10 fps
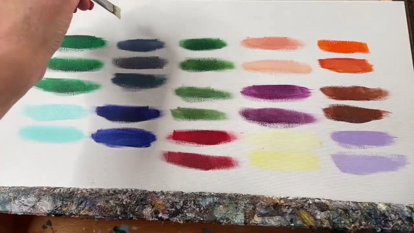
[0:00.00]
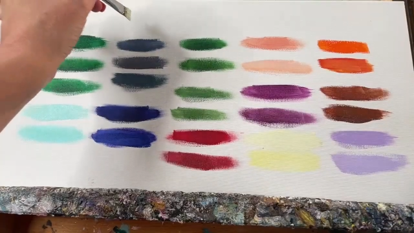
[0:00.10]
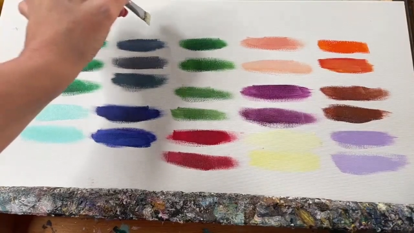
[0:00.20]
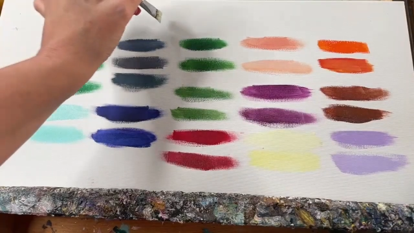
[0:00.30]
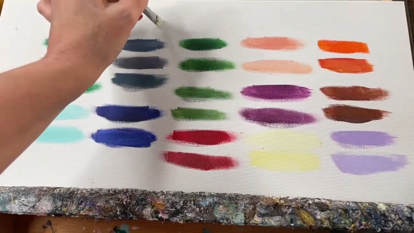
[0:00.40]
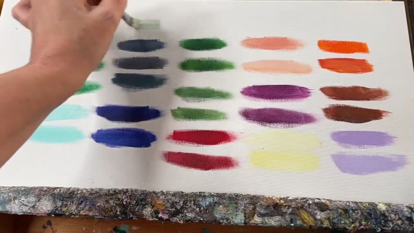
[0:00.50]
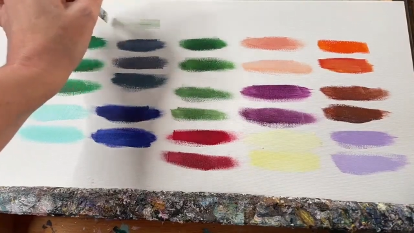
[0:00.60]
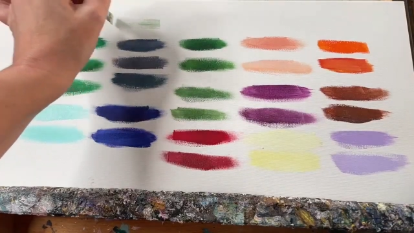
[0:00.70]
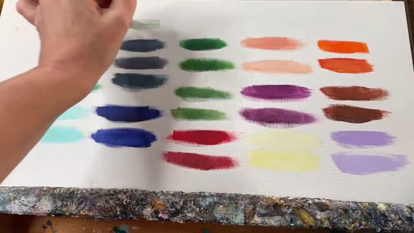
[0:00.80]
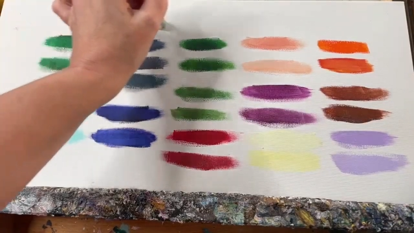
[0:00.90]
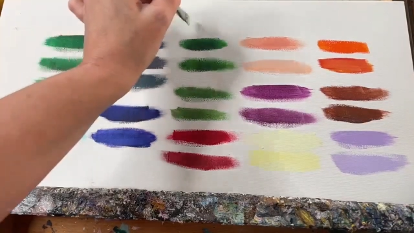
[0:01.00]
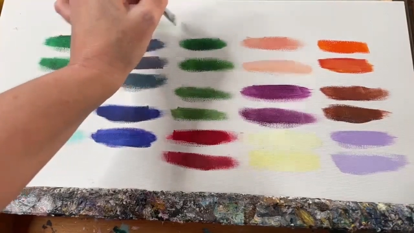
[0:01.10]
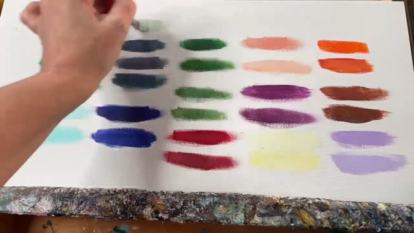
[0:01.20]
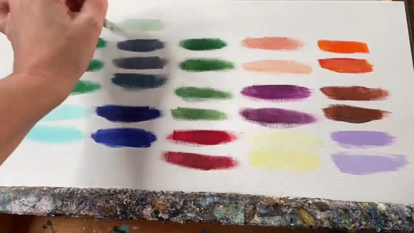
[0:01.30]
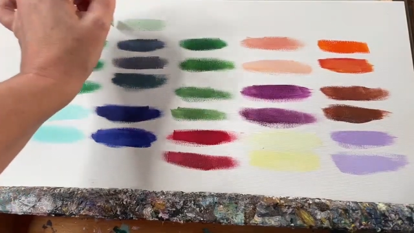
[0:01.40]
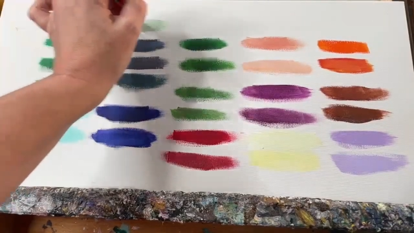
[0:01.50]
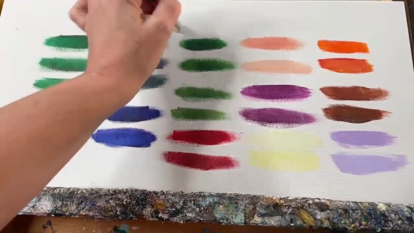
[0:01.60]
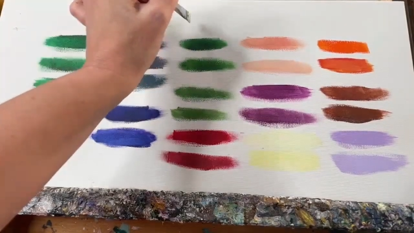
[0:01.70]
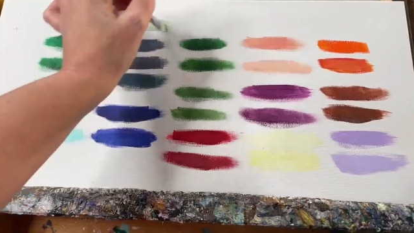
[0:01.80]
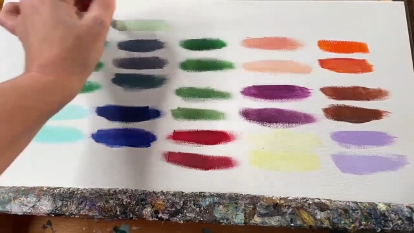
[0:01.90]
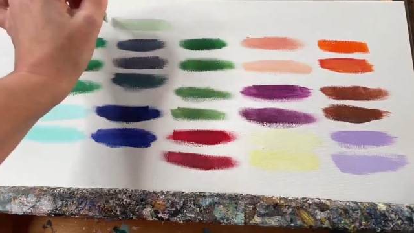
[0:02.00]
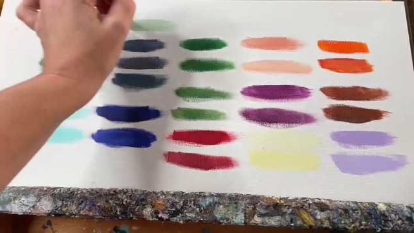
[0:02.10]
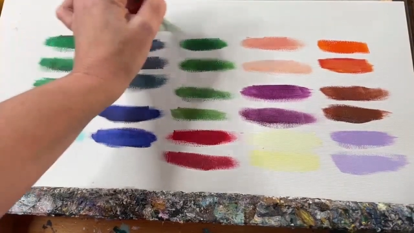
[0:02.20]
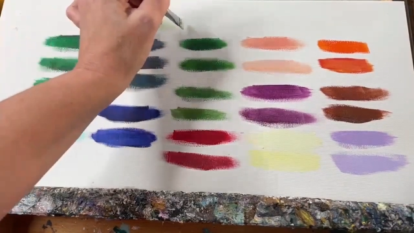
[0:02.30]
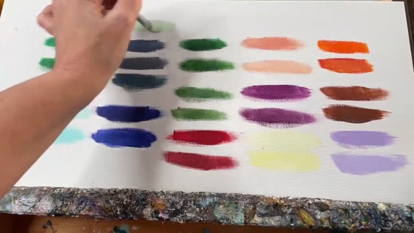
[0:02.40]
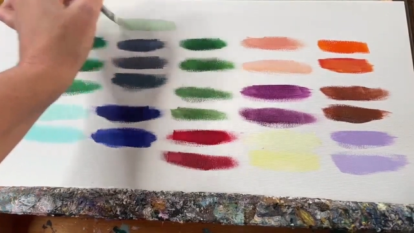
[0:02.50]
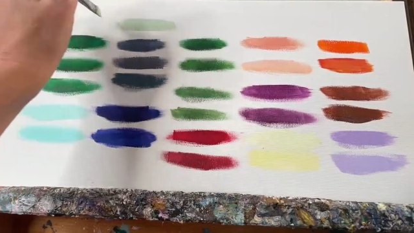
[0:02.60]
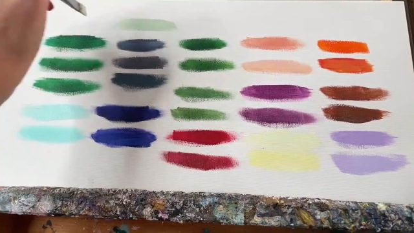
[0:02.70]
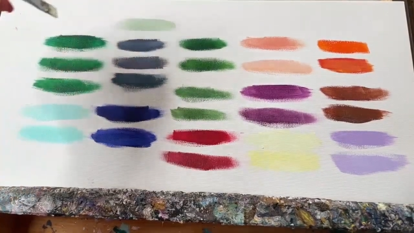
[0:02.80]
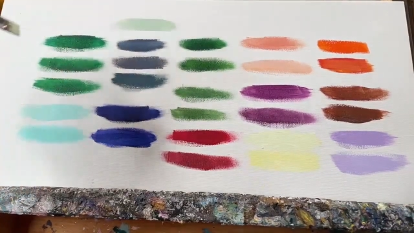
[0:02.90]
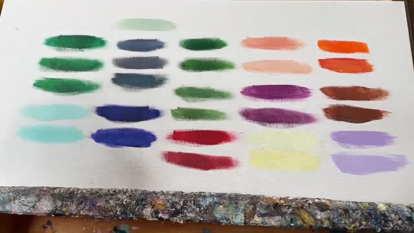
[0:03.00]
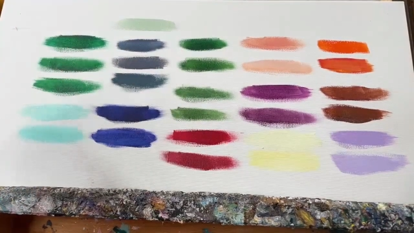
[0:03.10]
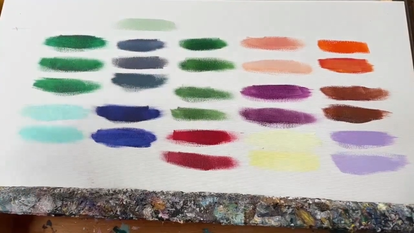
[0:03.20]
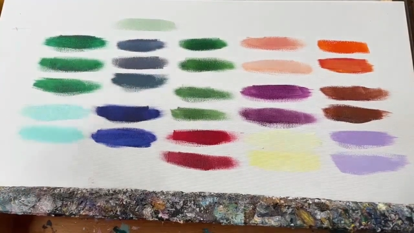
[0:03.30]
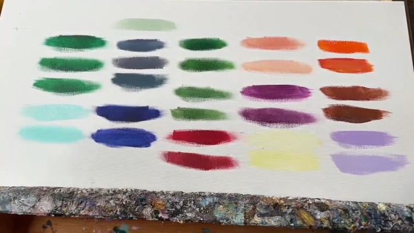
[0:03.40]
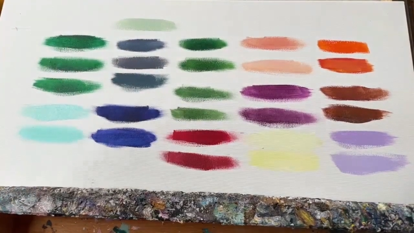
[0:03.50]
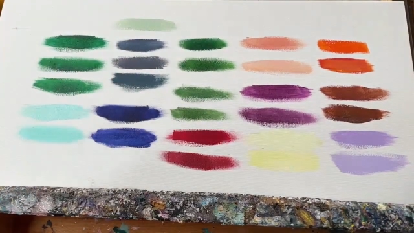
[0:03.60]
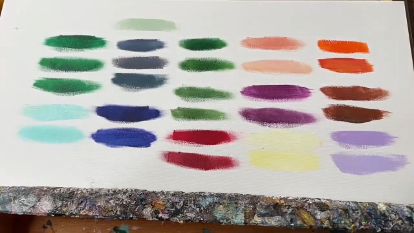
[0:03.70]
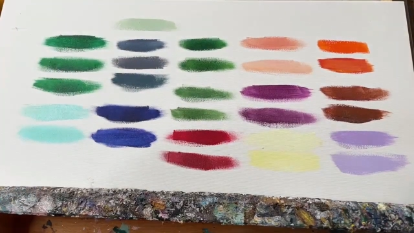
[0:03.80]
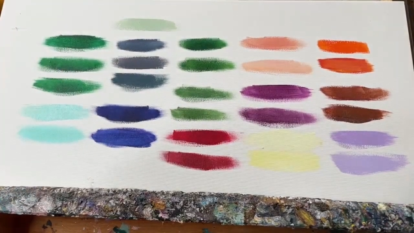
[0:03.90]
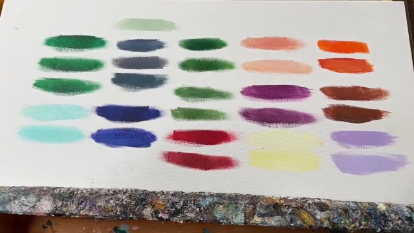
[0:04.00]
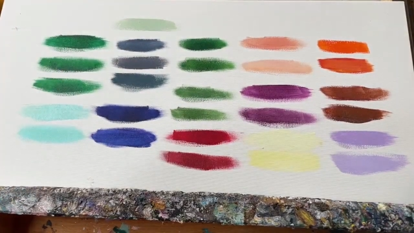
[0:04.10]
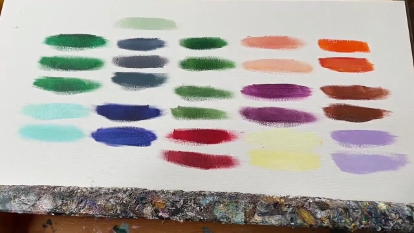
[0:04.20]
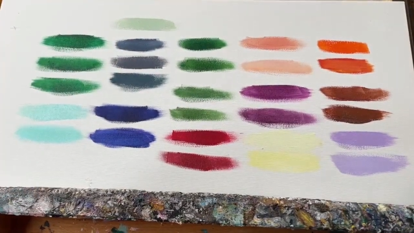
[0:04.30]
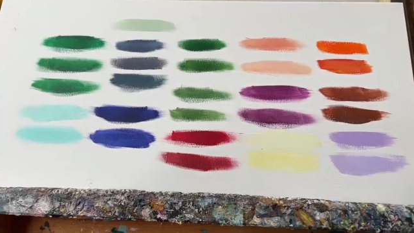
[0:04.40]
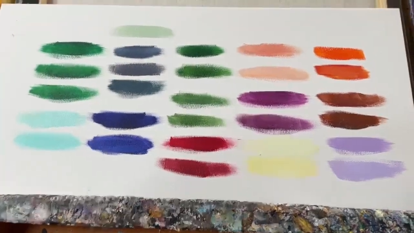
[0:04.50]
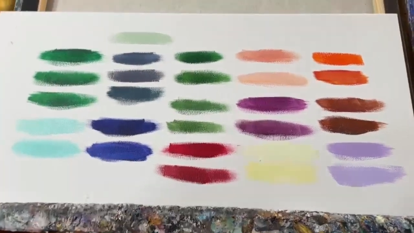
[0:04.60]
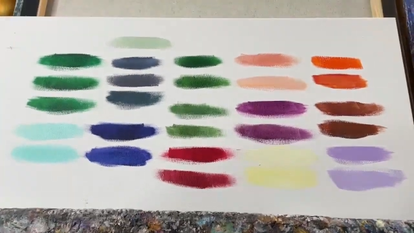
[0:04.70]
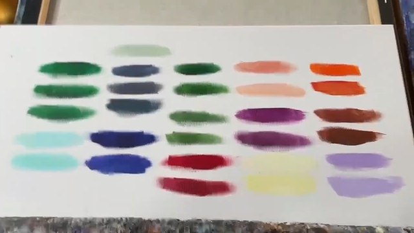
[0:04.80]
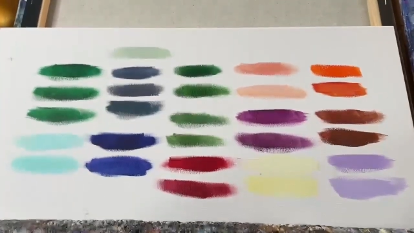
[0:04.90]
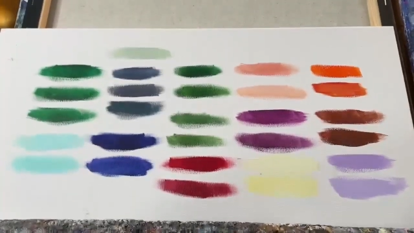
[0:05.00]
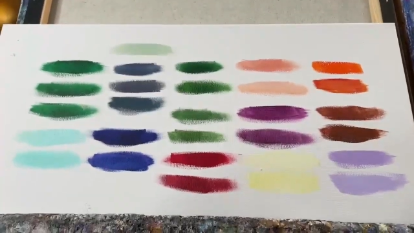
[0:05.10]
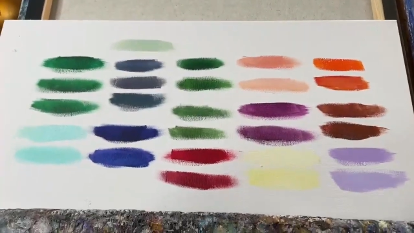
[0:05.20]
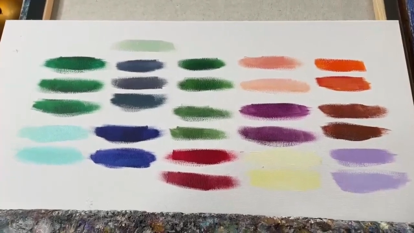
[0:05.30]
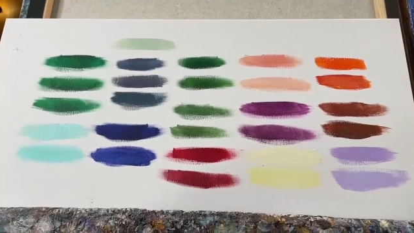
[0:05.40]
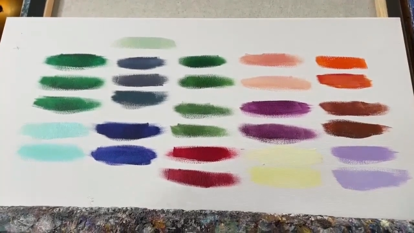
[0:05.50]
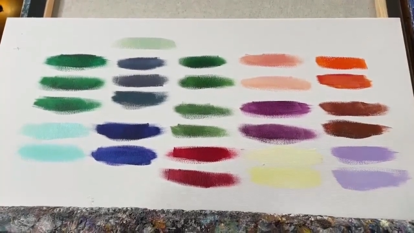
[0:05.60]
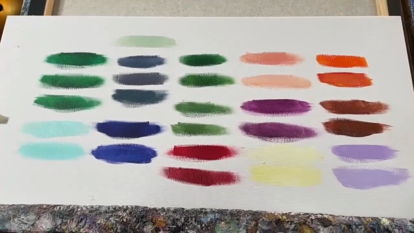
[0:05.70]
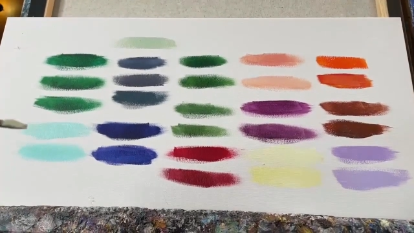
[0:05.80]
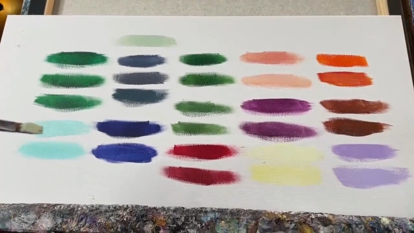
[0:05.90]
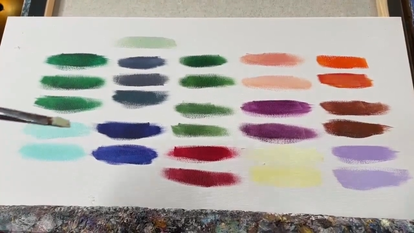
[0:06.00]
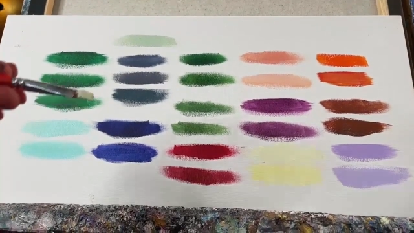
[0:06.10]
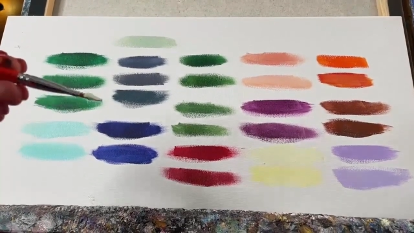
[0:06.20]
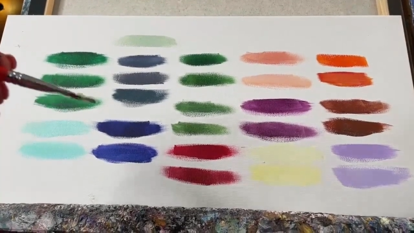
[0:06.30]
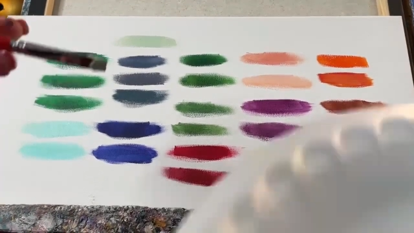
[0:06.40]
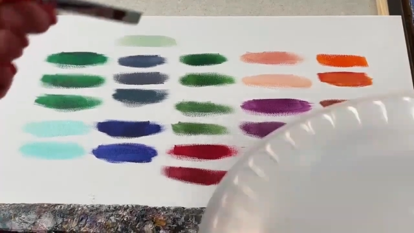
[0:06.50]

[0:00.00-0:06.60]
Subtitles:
(no speaker visible)